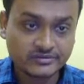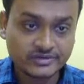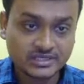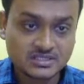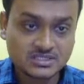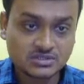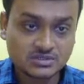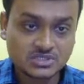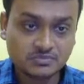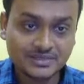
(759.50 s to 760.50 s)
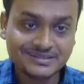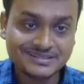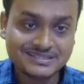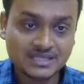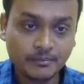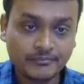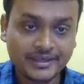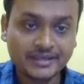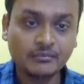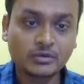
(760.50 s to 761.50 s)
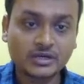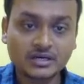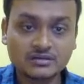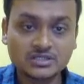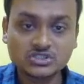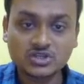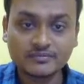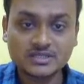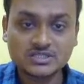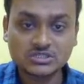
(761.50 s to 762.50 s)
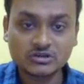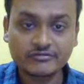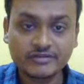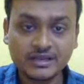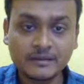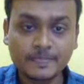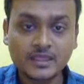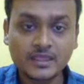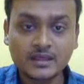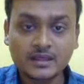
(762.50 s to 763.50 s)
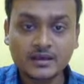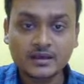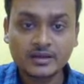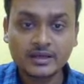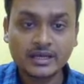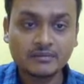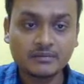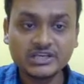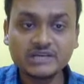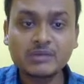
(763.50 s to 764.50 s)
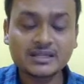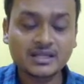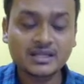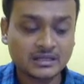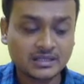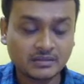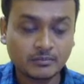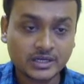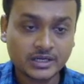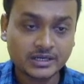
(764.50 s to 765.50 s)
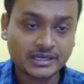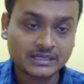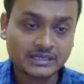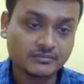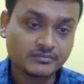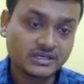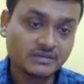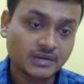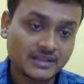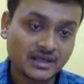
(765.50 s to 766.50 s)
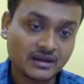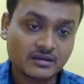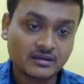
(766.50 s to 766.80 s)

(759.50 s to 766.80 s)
Winston Smith is the main protagonist of this novel. And Big Brother, another important character, Big Brother